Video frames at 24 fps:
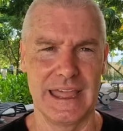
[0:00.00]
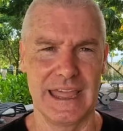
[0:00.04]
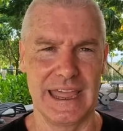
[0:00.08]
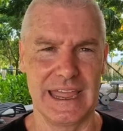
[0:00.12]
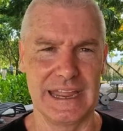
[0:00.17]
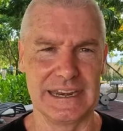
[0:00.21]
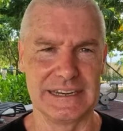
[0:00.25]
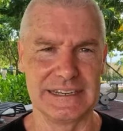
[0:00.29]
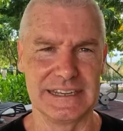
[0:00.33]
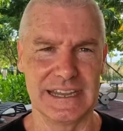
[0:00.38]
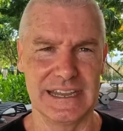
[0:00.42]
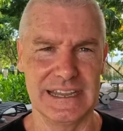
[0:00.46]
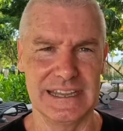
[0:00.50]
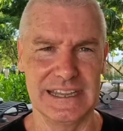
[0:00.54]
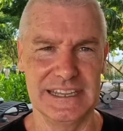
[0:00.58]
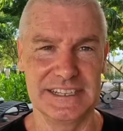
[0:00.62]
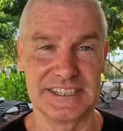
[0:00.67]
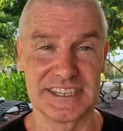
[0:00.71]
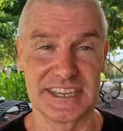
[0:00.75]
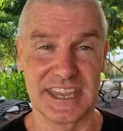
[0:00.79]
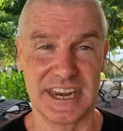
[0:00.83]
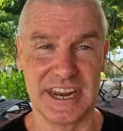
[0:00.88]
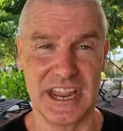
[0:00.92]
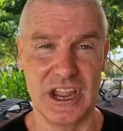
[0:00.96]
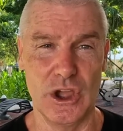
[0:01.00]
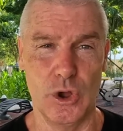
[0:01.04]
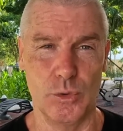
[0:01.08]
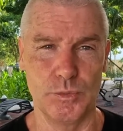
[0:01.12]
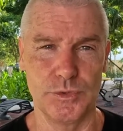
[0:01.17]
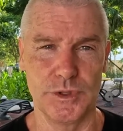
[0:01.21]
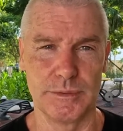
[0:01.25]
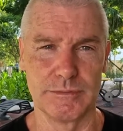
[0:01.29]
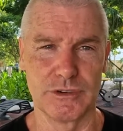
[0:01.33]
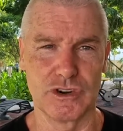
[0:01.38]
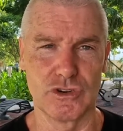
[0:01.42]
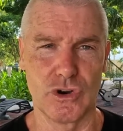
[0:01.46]
And it's going to
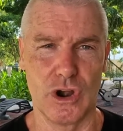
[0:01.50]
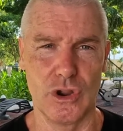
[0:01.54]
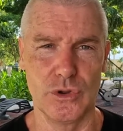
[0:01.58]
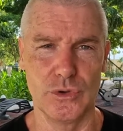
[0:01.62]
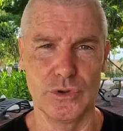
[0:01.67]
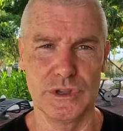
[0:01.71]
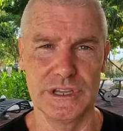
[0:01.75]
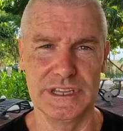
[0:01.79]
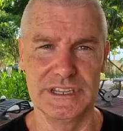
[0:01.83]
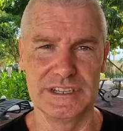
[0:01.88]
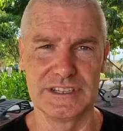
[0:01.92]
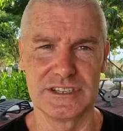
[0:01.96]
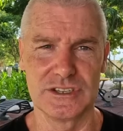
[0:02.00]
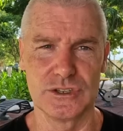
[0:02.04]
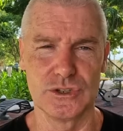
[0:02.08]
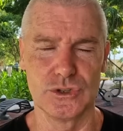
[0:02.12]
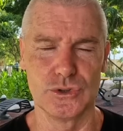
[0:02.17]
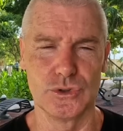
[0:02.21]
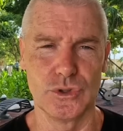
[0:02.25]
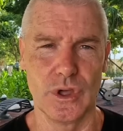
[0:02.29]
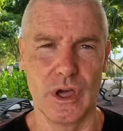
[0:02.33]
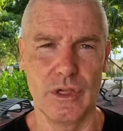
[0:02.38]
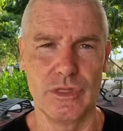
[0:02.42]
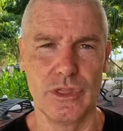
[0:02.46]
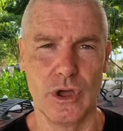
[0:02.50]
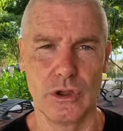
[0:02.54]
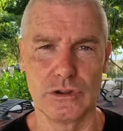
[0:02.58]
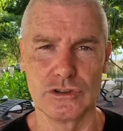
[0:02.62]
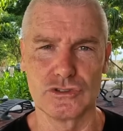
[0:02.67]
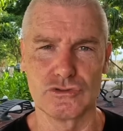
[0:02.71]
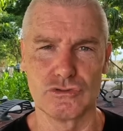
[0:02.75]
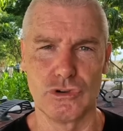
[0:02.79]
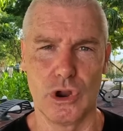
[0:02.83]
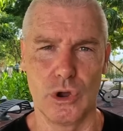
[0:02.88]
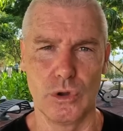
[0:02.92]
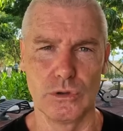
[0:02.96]
help them grow into
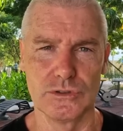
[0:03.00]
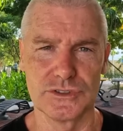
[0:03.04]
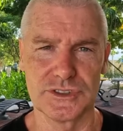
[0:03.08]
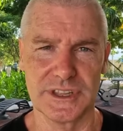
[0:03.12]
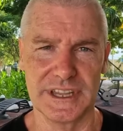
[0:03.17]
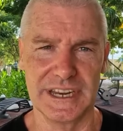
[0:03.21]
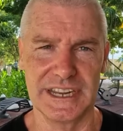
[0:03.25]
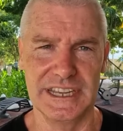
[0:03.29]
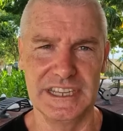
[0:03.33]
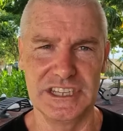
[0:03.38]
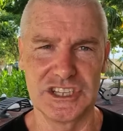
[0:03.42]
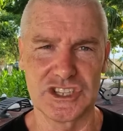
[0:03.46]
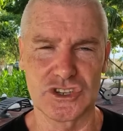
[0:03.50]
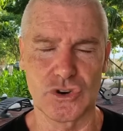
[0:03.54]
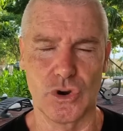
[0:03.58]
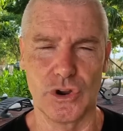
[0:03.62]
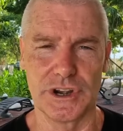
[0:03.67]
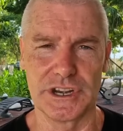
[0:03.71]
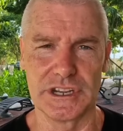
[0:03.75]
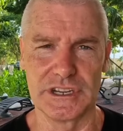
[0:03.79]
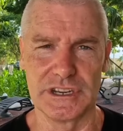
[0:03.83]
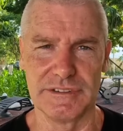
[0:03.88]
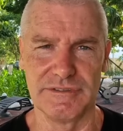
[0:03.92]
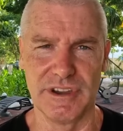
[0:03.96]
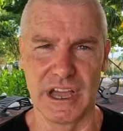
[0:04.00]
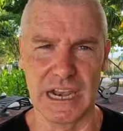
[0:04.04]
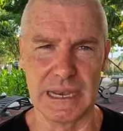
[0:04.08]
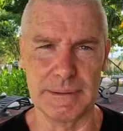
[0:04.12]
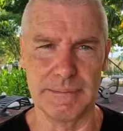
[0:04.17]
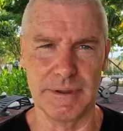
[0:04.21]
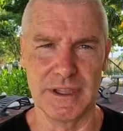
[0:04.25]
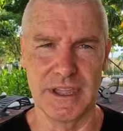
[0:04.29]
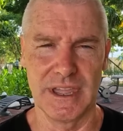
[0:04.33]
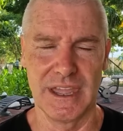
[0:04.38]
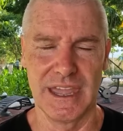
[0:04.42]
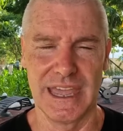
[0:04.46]
those roles that he's trying to
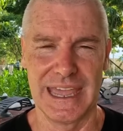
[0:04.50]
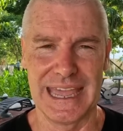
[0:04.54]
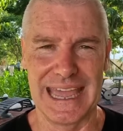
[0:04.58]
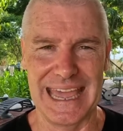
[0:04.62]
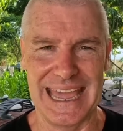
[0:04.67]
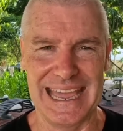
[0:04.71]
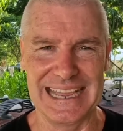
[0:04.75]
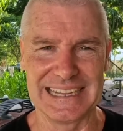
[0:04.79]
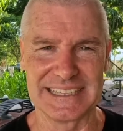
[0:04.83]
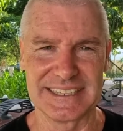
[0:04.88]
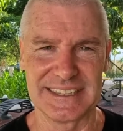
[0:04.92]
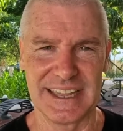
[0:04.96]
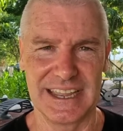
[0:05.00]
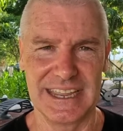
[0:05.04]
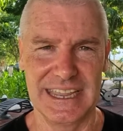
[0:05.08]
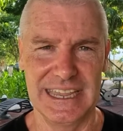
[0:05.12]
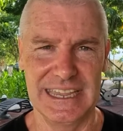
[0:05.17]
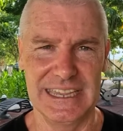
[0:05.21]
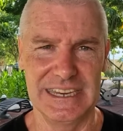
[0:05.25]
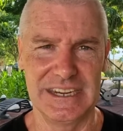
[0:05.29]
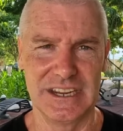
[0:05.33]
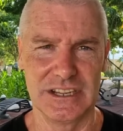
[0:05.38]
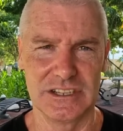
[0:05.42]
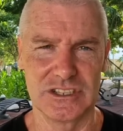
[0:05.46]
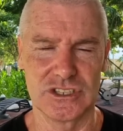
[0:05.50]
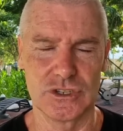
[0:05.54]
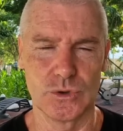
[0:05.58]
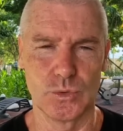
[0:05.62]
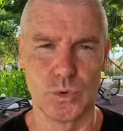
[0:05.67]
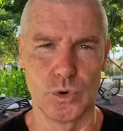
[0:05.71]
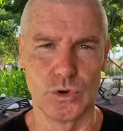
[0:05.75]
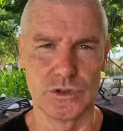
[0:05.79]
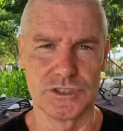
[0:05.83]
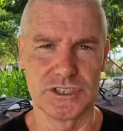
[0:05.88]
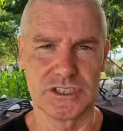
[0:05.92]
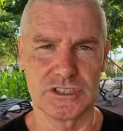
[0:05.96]
develop as they head
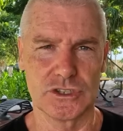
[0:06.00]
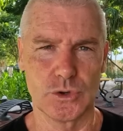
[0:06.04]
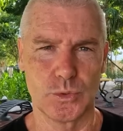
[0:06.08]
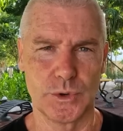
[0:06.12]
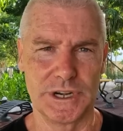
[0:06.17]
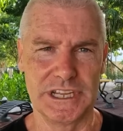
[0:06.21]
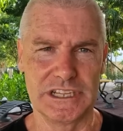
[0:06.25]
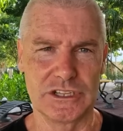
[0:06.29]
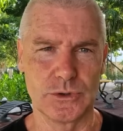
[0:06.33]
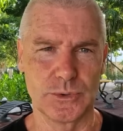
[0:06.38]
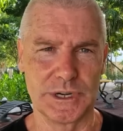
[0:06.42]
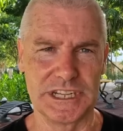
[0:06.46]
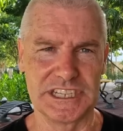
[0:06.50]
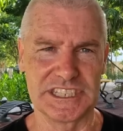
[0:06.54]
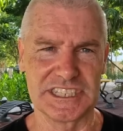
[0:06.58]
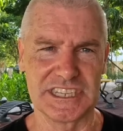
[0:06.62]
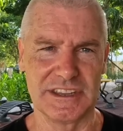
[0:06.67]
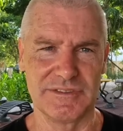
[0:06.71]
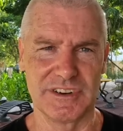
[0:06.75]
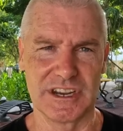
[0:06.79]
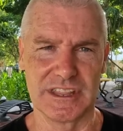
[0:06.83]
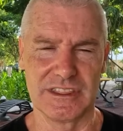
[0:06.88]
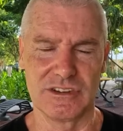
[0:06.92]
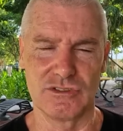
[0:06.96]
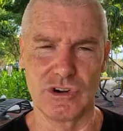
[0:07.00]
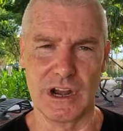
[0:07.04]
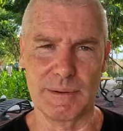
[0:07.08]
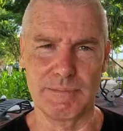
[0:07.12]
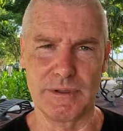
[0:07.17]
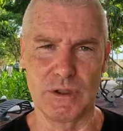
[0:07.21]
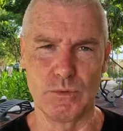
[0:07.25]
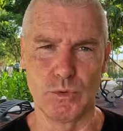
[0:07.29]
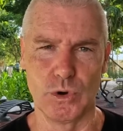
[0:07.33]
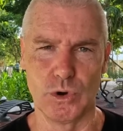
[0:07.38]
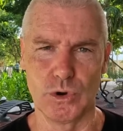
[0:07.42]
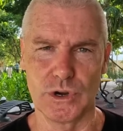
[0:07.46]
towards 2027 in the
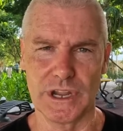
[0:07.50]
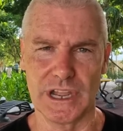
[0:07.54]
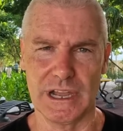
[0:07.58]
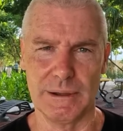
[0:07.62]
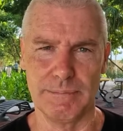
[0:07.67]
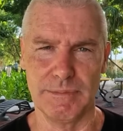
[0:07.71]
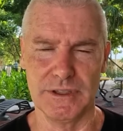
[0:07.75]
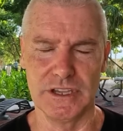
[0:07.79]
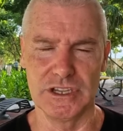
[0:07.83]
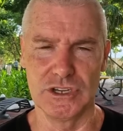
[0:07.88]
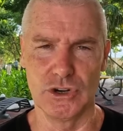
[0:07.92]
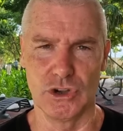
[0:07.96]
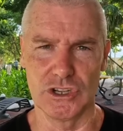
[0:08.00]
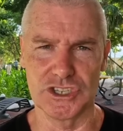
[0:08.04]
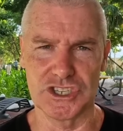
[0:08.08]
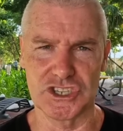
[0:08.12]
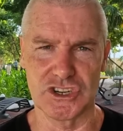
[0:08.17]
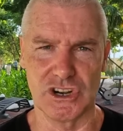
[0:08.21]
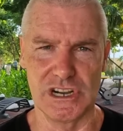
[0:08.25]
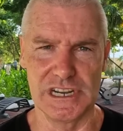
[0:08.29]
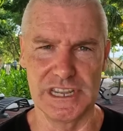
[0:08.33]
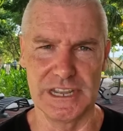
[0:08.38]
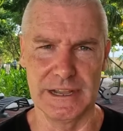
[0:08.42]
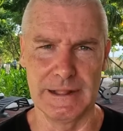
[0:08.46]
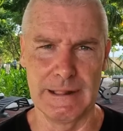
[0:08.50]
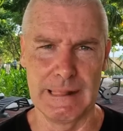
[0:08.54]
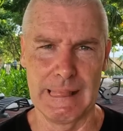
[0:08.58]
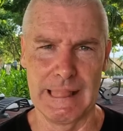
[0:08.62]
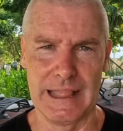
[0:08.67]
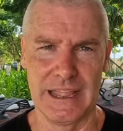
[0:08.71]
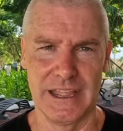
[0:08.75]
Rugby World Cup in Australia.